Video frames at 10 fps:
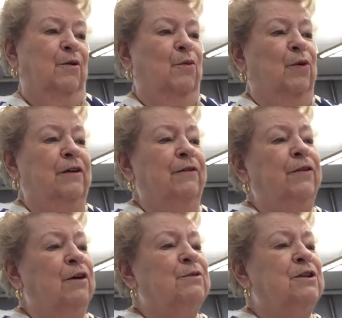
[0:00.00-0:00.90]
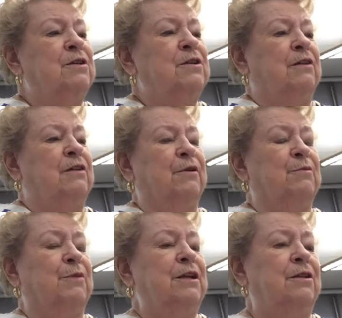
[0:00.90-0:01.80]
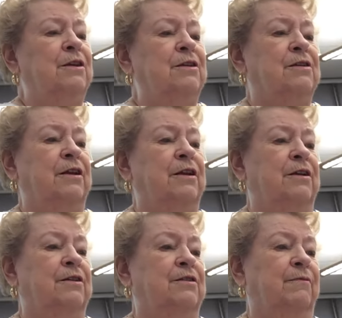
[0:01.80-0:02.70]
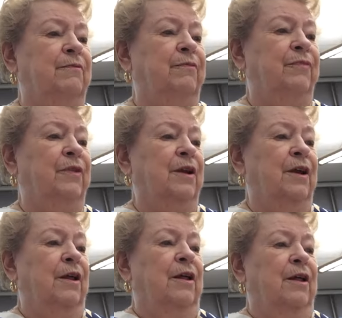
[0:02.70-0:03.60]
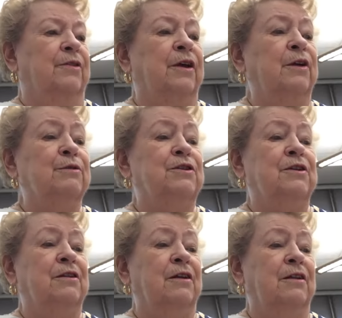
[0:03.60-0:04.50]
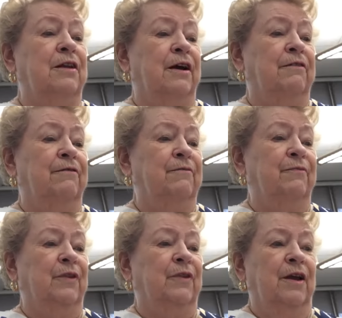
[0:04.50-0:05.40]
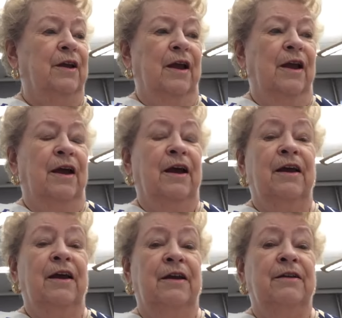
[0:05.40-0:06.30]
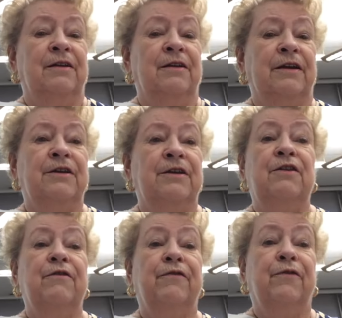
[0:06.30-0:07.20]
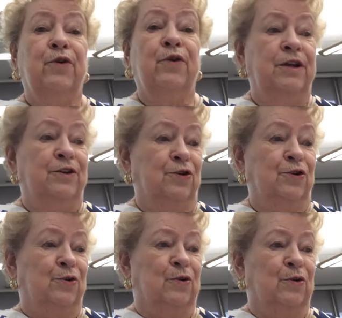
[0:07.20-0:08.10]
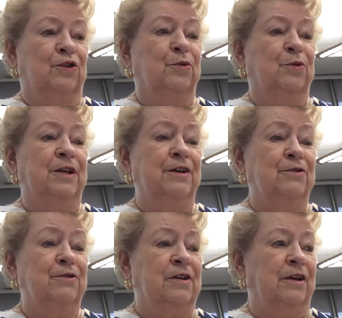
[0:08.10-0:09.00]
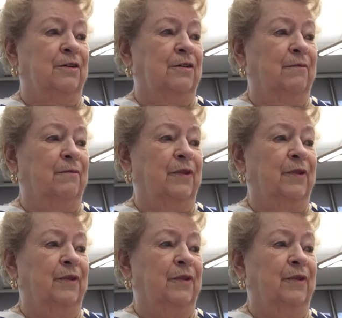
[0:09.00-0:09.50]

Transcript: What I thought was neat for many of these ladies, they were still alive in 1942, 20 years later,